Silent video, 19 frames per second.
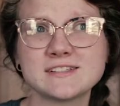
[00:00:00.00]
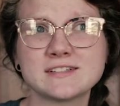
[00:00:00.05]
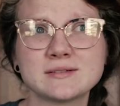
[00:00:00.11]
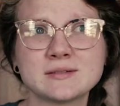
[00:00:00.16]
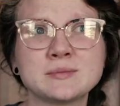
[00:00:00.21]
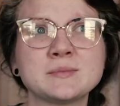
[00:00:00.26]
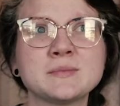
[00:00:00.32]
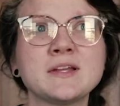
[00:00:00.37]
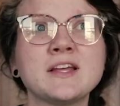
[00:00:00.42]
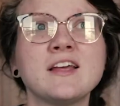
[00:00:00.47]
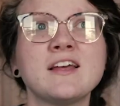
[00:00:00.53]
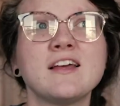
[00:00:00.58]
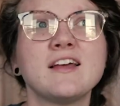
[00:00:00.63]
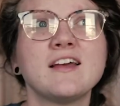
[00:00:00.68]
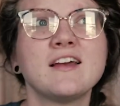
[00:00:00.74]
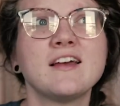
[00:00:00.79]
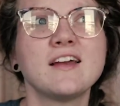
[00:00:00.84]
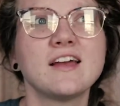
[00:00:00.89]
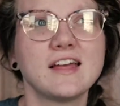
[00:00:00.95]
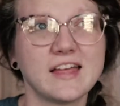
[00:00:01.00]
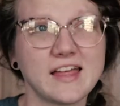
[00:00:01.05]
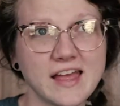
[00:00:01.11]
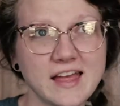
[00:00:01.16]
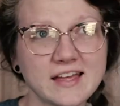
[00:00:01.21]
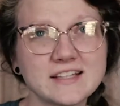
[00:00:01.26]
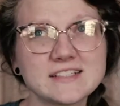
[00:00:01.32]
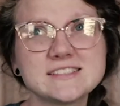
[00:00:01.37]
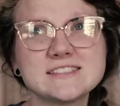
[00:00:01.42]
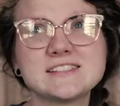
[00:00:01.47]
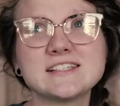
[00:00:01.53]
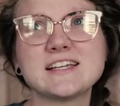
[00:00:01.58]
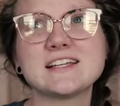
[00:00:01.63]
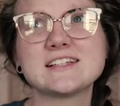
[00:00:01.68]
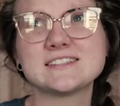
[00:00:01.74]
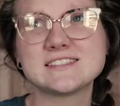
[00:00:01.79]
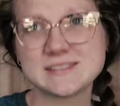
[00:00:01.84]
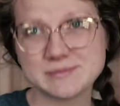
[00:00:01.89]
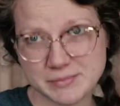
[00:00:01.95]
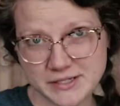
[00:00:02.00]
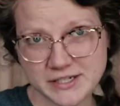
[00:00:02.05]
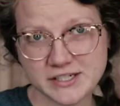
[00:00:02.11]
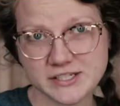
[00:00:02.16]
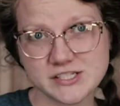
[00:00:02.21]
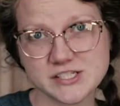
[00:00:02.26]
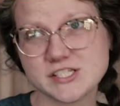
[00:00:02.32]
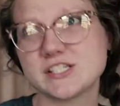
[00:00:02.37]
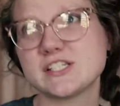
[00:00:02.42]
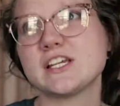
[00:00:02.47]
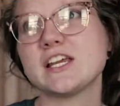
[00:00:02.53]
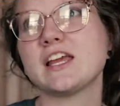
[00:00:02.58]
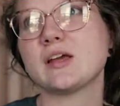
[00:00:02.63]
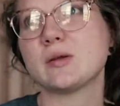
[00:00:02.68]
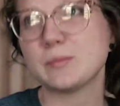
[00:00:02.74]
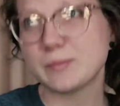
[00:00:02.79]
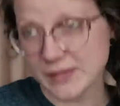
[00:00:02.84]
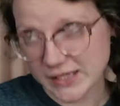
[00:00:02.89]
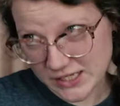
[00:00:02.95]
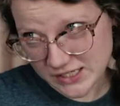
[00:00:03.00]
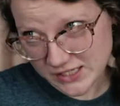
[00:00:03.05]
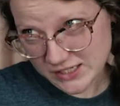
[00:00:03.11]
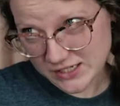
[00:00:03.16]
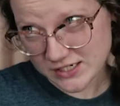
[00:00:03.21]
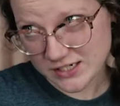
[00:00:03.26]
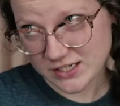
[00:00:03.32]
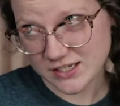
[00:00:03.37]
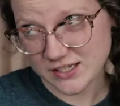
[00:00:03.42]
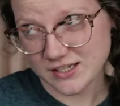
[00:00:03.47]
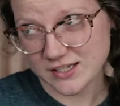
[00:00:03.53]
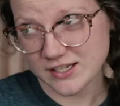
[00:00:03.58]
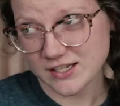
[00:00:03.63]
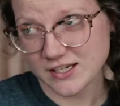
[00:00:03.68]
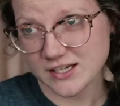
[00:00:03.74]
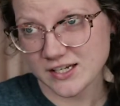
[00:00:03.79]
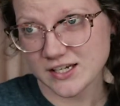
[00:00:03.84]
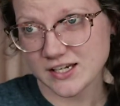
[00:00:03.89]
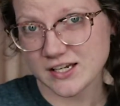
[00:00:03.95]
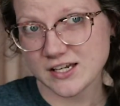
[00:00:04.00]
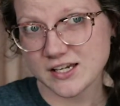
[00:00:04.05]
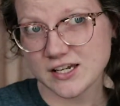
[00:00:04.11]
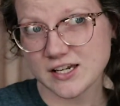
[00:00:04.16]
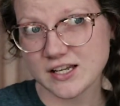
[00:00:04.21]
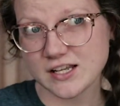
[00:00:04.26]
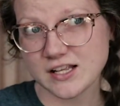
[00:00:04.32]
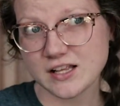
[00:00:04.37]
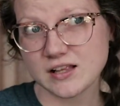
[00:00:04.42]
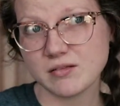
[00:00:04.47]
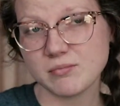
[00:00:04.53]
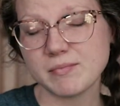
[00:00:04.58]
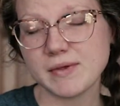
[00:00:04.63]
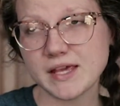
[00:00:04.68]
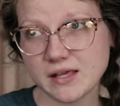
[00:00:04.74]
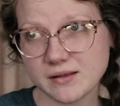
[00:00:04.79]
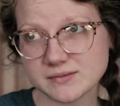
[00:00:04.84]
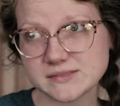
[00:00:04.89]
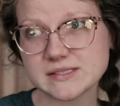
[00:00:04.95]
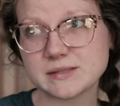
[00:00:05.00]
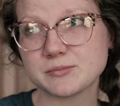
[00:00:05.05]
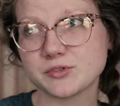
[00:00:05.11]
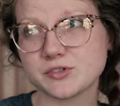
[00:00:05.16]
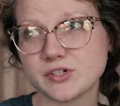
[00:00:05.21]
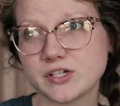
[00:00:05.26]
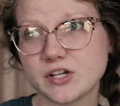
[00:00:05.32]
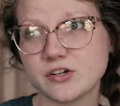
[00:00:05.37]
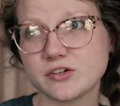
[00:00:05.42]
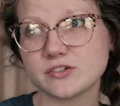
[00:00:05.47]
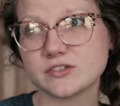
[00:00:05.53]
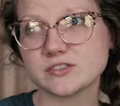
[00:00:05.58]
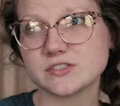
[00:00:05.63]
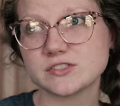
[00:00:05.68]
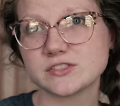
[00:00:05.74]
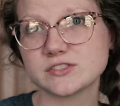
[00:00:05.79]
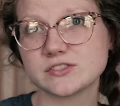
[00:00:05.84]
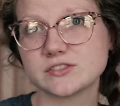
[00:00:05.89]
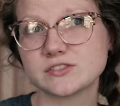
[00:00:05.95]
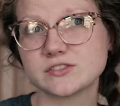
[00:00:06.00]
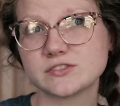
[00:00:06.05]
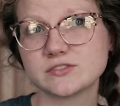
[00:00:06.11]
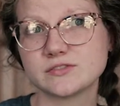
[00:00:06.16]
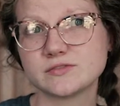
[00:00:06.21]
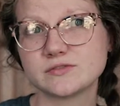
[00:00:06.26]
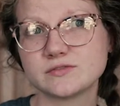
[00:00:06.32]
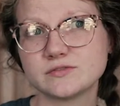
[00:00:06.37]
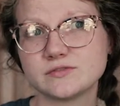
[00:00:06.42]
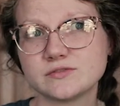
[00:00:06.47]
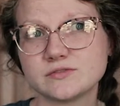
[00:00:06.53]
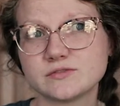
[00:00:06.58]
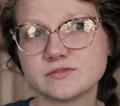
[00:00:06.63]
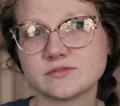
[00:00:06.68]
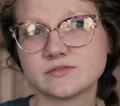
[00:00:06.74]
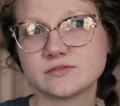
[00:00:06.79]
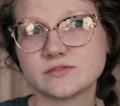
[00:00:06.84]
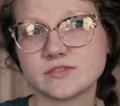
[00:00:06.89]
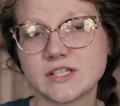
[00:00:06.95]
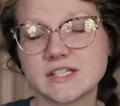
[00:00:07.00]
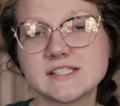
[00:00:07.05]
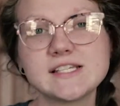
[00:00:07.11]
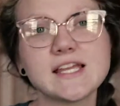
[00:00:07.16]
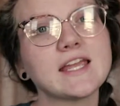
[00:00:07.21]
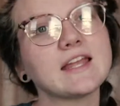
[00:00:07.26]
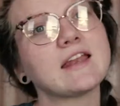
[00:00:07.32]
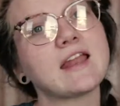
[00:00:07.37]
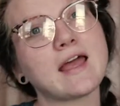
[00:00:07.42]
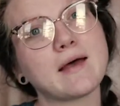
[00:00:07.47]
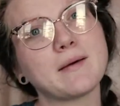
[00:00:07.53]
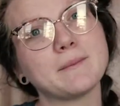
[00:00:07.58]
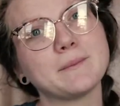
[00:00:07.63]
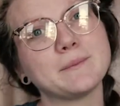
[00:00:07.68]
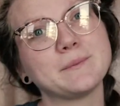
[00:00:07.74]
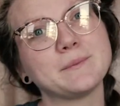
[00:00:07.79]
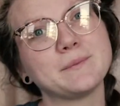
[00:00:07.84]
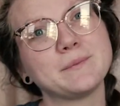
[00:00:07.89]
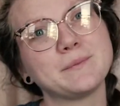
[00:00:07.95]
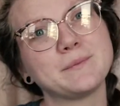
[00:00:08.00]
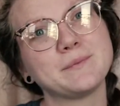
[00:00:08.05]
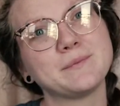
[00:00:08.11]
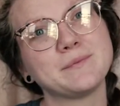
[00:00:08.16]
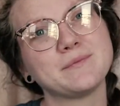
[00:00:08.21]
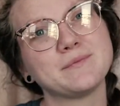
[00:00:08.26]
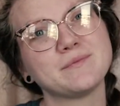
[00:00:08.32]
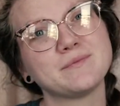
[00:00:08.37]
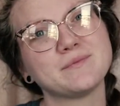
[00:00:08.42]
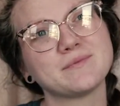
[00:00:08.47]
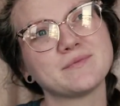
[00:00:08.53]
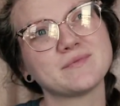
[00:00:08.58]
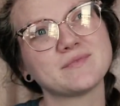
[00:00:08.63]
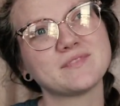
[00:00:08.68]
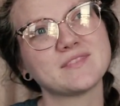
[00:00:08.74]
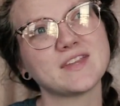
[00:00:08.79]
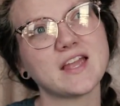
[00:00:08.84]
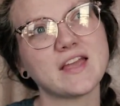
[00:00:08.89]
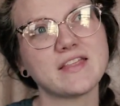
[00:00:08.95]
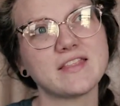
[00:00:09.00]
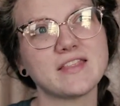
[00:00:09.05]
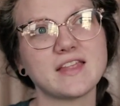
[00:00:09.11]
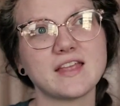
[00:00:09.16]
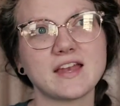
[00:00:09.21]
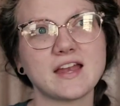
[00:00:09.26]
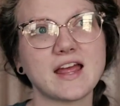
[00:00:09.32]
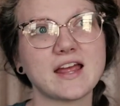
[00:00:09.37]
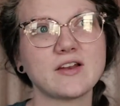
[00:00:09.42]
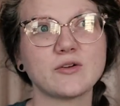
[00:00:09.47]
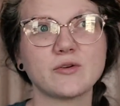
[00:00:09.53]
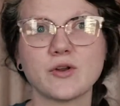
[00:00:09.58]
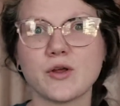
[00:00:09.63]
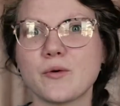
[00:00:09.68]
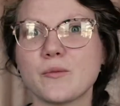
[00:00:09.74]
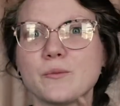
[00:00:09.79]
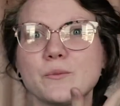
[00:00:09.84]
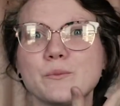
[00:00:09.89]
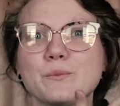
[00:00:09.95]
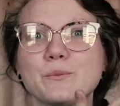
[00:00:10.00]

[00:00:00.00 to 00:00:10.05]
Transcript: some eggs and spinach and bacon, make up some burritos, take a nap, and then I don't know.